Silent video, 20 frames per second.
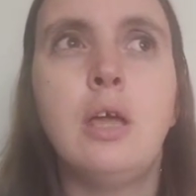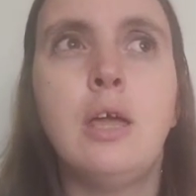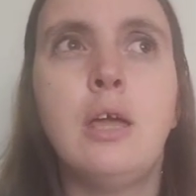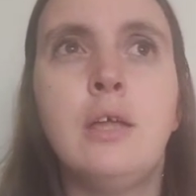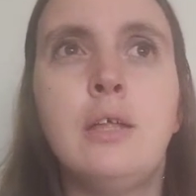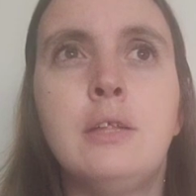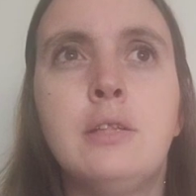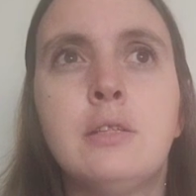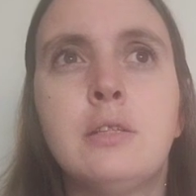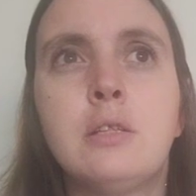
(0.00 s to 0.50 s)

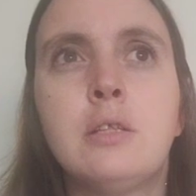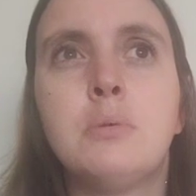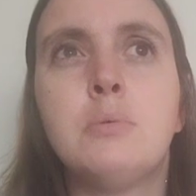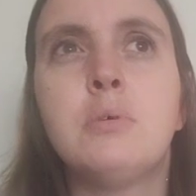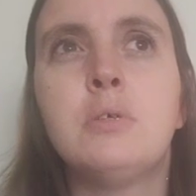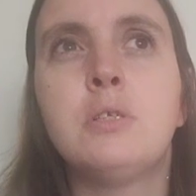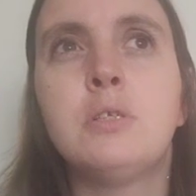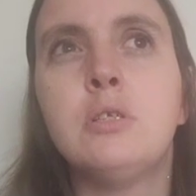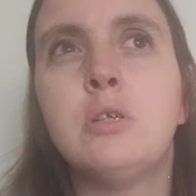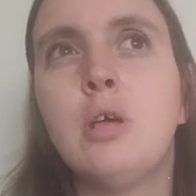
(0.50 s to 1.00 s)
And there
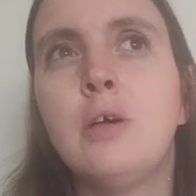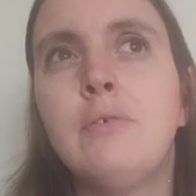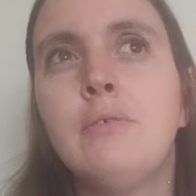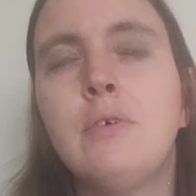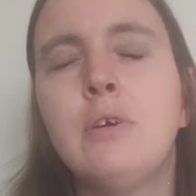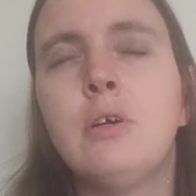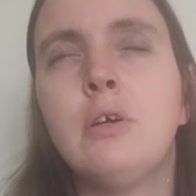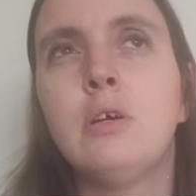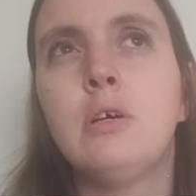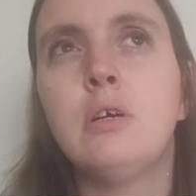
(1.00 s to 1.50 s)
was
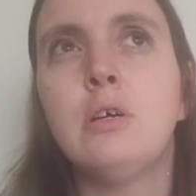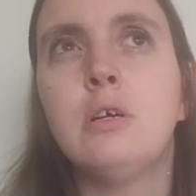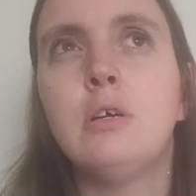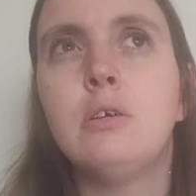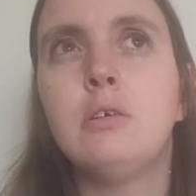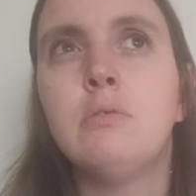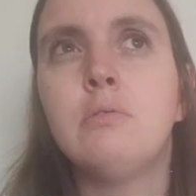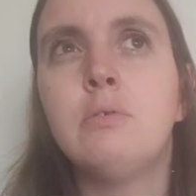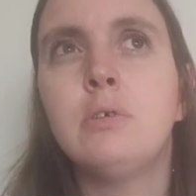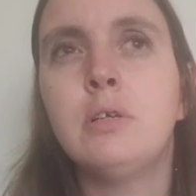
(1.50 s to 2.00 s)
never
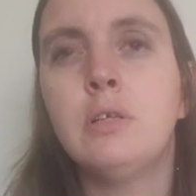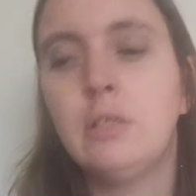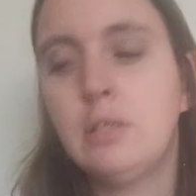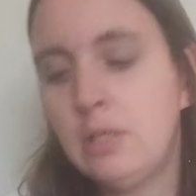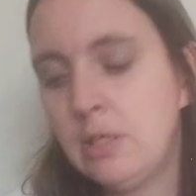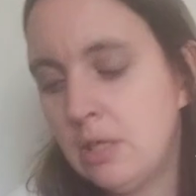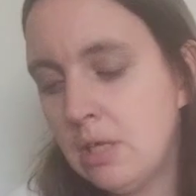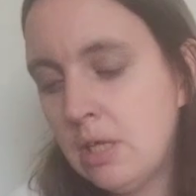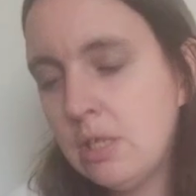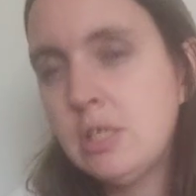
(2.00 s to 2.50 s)

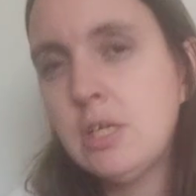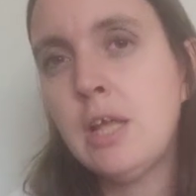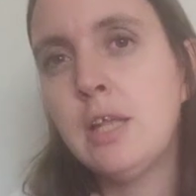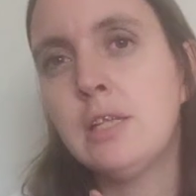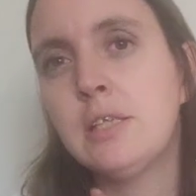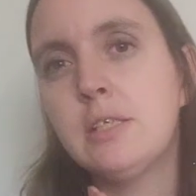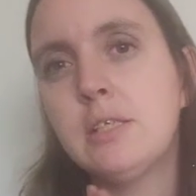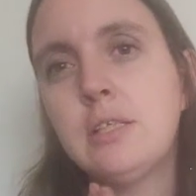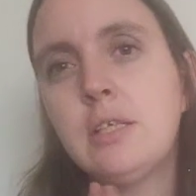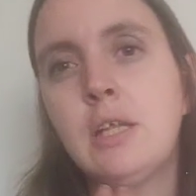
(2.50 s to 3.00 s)
really a
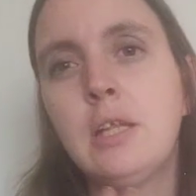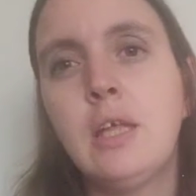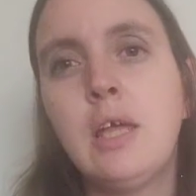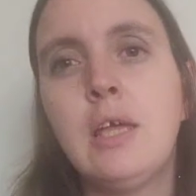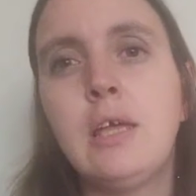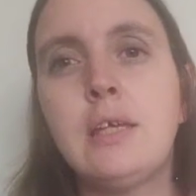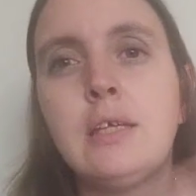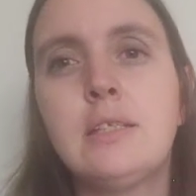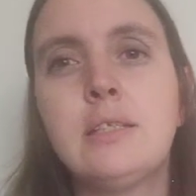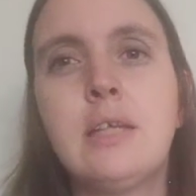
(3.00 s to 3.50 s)
chance to
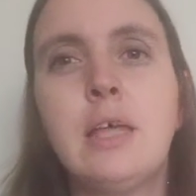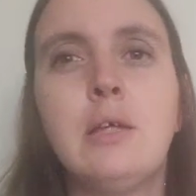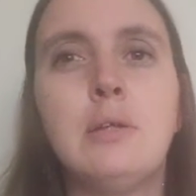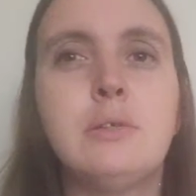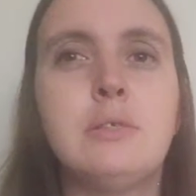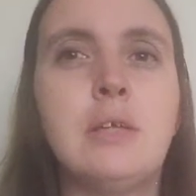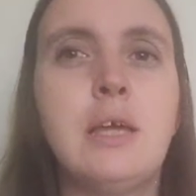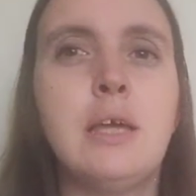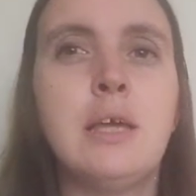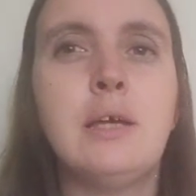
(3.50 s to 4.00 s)
like settle
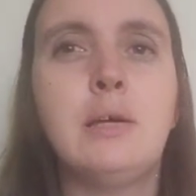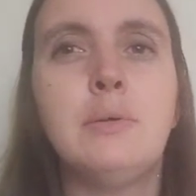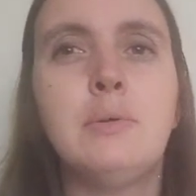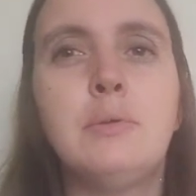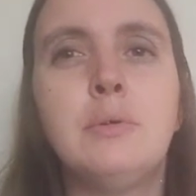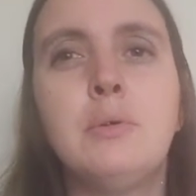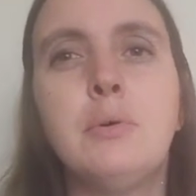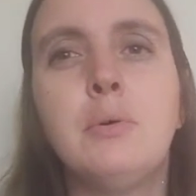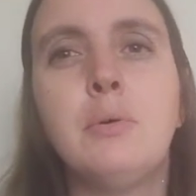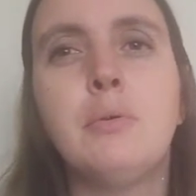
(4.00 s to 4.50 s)

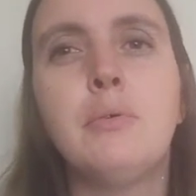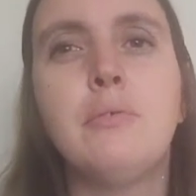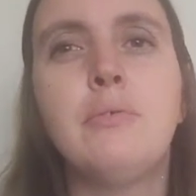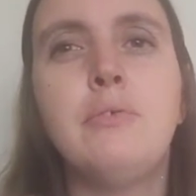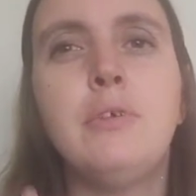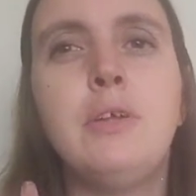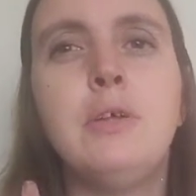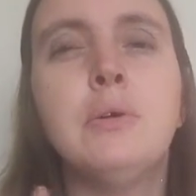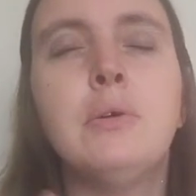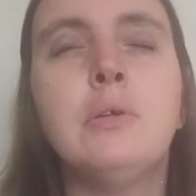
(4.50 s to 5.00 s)
down or
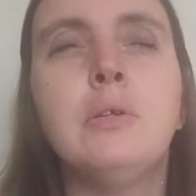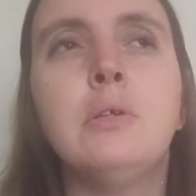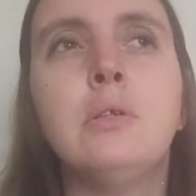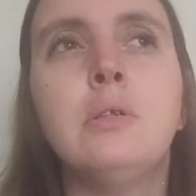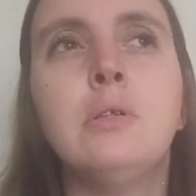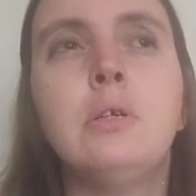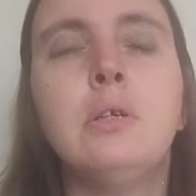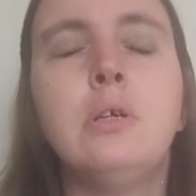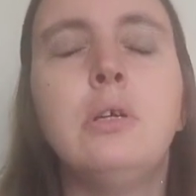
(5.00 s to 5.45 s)
feel